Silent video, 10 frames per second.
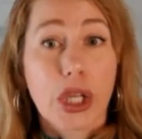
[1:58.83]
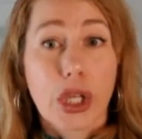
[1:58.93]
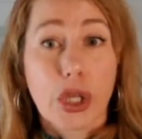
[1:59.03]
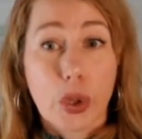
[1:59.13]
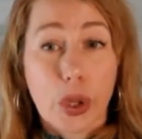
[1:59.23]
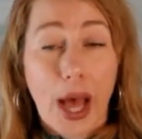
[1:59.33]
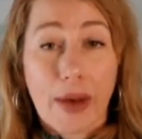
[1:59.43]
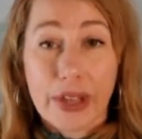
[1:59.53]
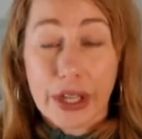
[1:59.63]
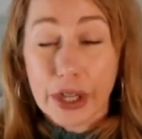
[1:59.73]
you'll have
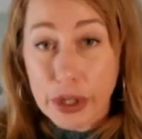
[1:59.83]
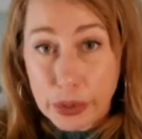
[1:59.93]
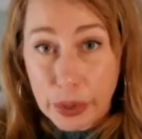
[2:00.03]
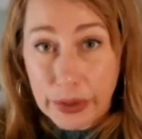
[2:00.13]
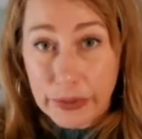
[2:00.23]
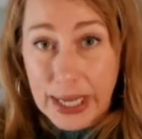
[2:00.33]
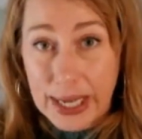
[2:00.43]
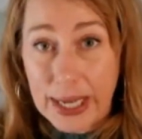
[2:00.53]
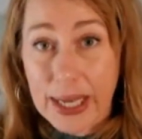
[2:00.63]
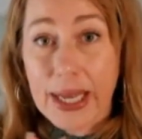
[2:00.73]
a year's worth of
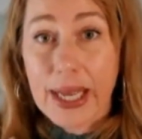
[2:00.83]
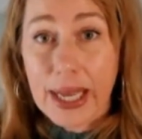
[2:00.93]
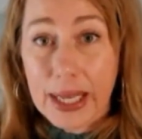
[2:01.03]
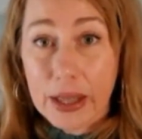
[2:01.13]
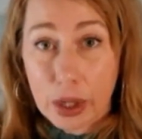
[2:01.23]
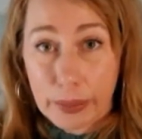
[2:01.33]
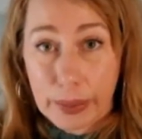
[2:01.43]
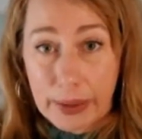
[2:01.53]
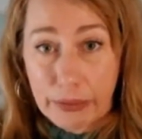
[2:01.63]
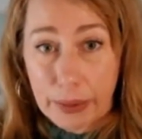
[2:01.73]
data in the new
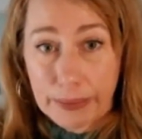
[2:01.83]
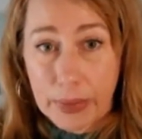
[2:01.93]
platform.